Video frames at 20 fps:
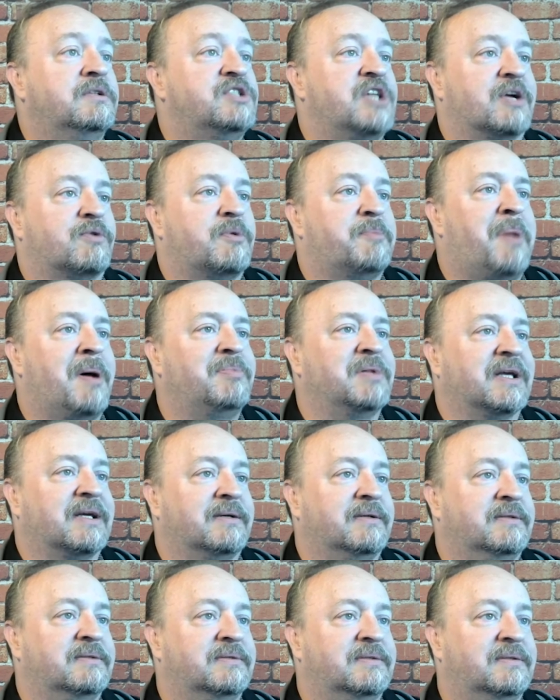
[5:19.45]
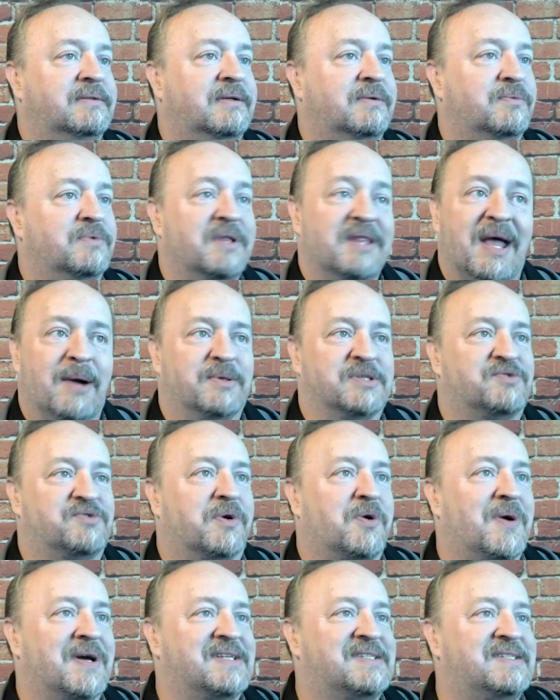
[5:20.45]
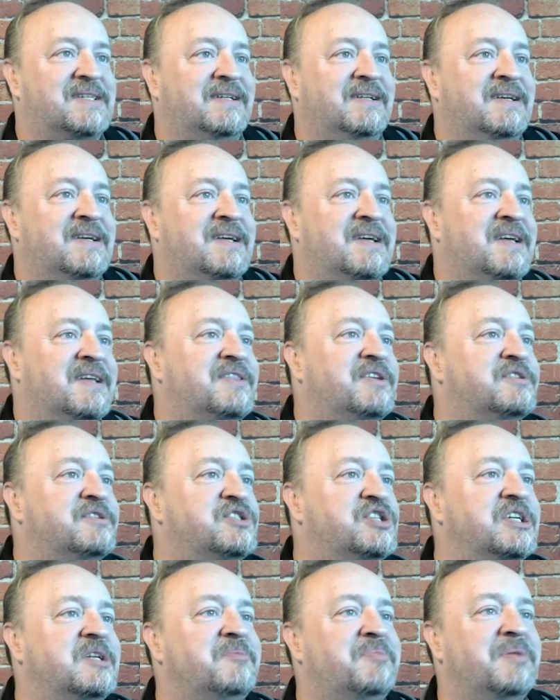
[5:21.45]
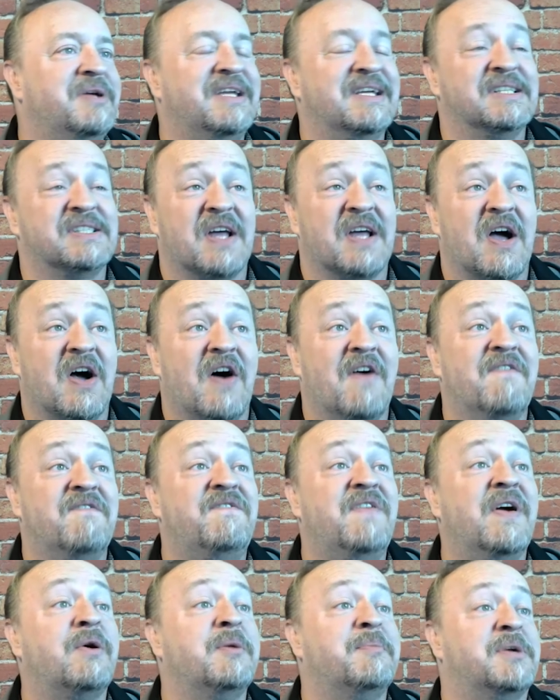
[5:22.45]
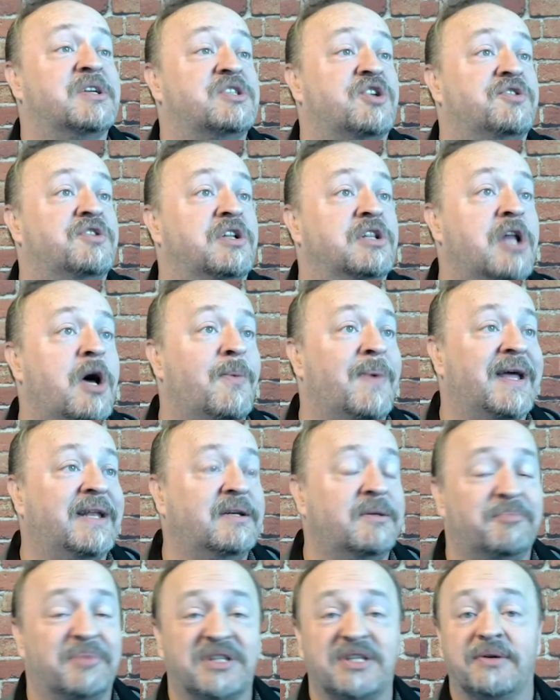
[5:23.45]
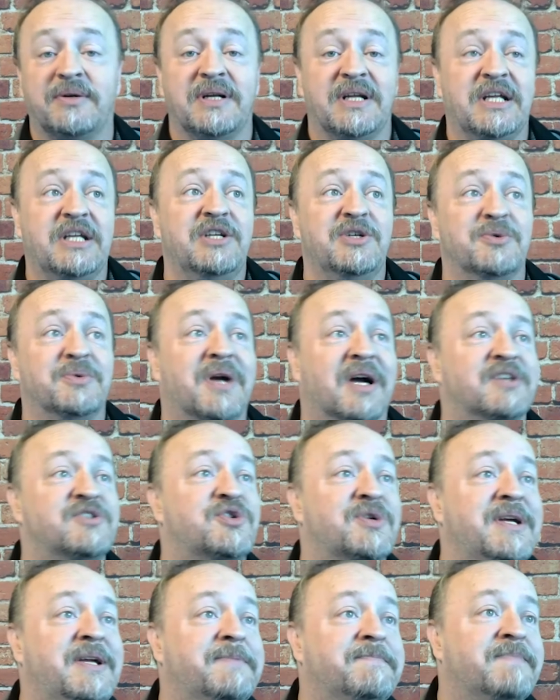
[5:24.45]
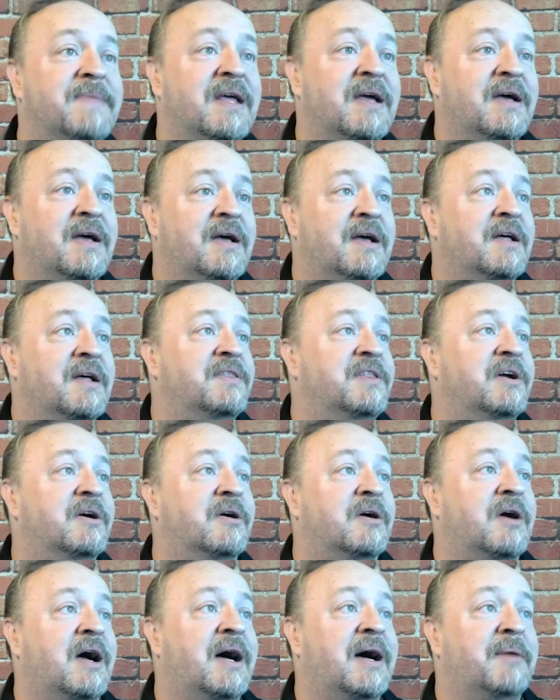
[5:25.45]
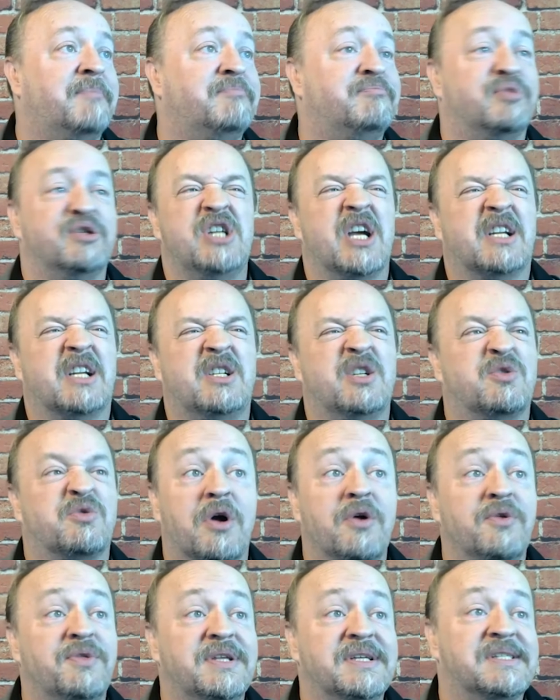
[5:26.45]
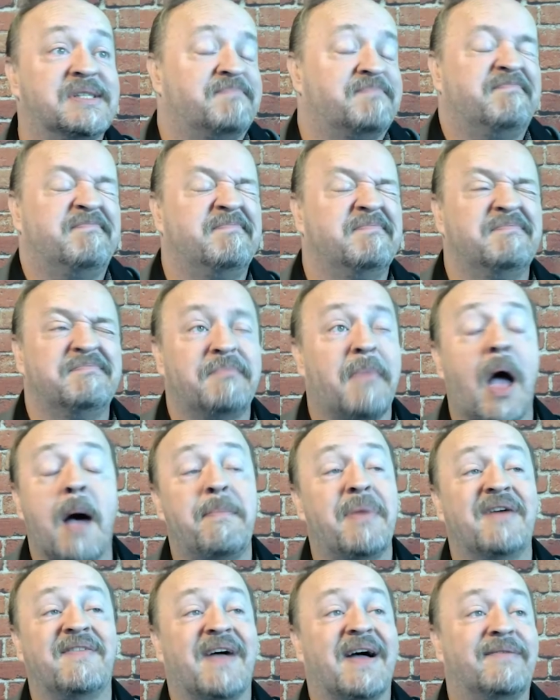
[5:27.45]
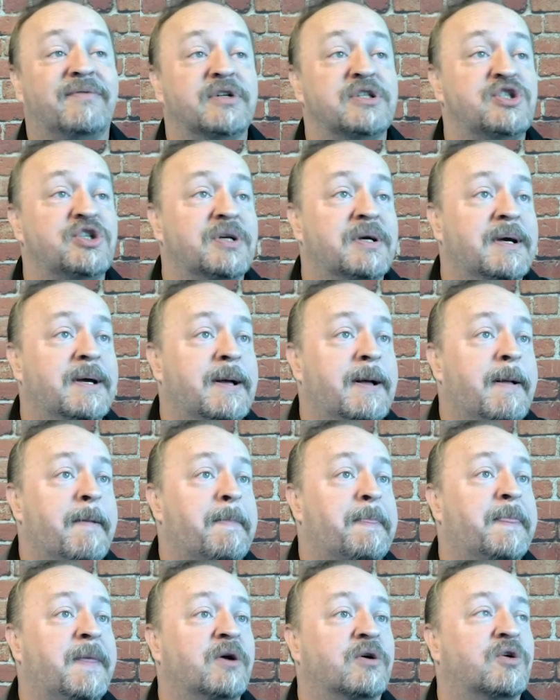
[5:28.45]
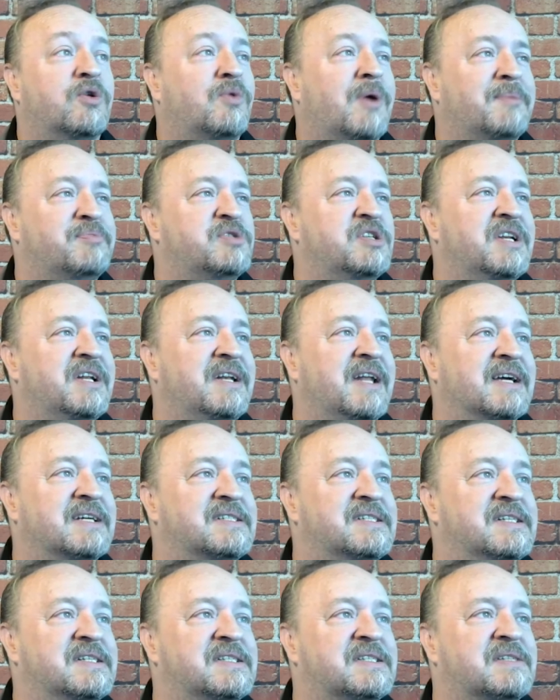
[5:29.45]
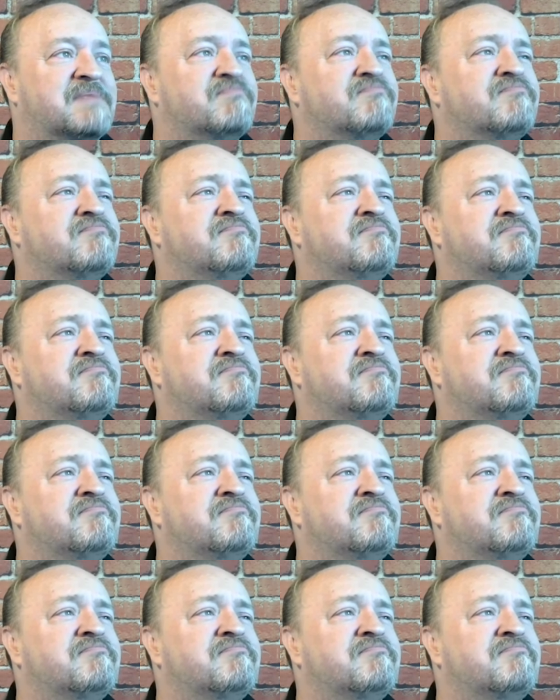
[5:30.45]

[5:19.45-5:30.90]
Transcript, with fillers: Czech Republic. That was requested. Their GDP is very much on the low end, but they're an EU country. Their uh, projected growth is above average. Their corruption index is mm,